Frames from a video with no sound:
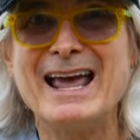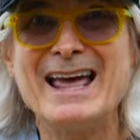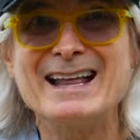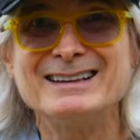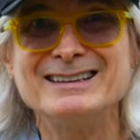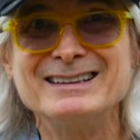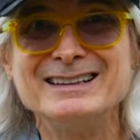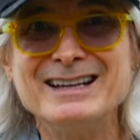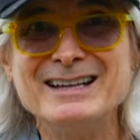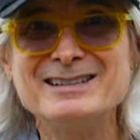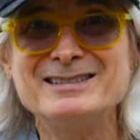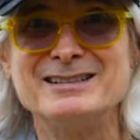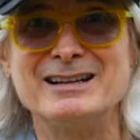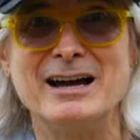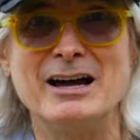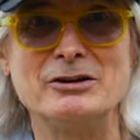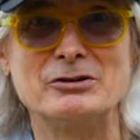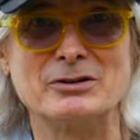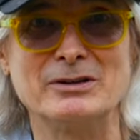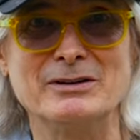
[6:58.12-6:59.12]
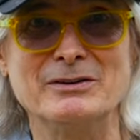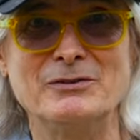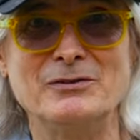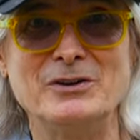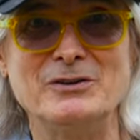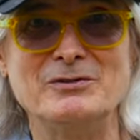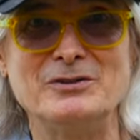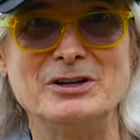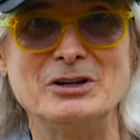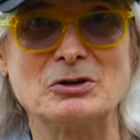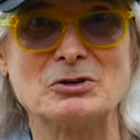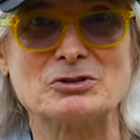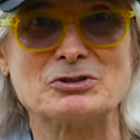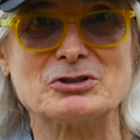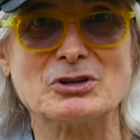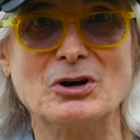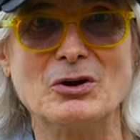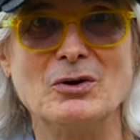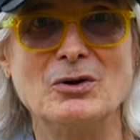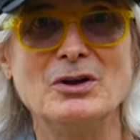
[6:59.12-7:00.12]
at least 150 or
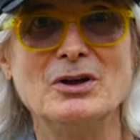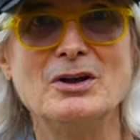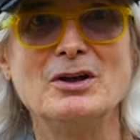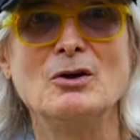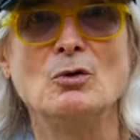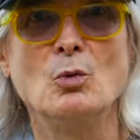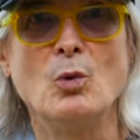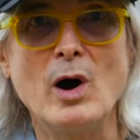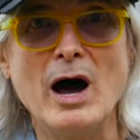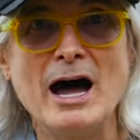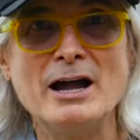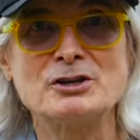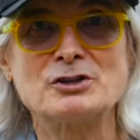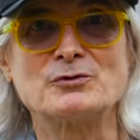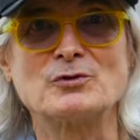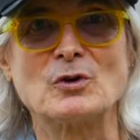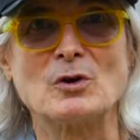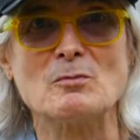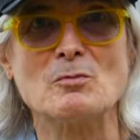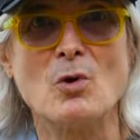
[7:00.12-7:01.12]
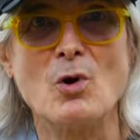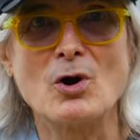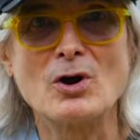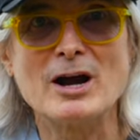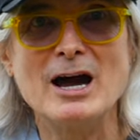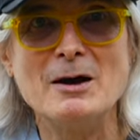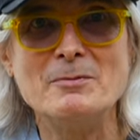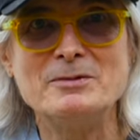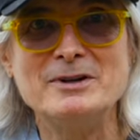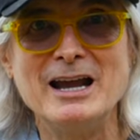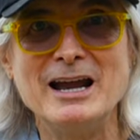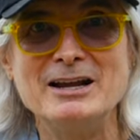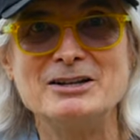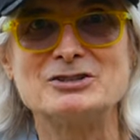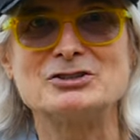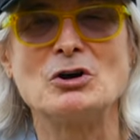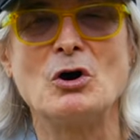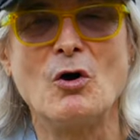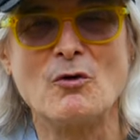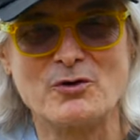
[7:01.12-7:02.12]
so. Watch for more
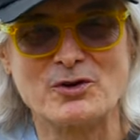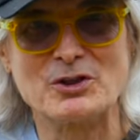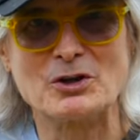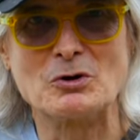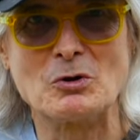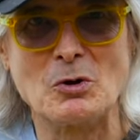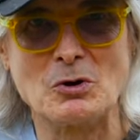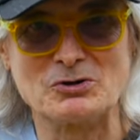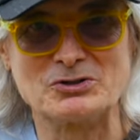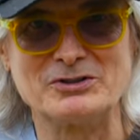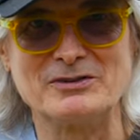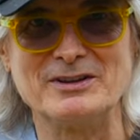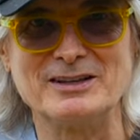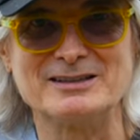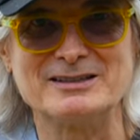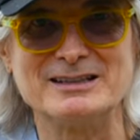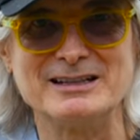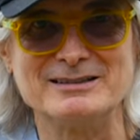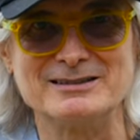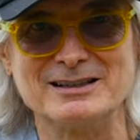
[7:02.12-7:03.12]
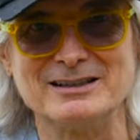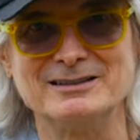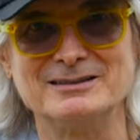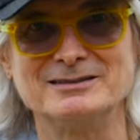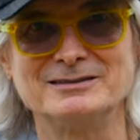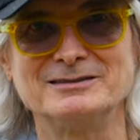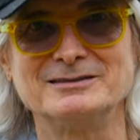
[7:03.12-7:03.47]
updates over the course of the season.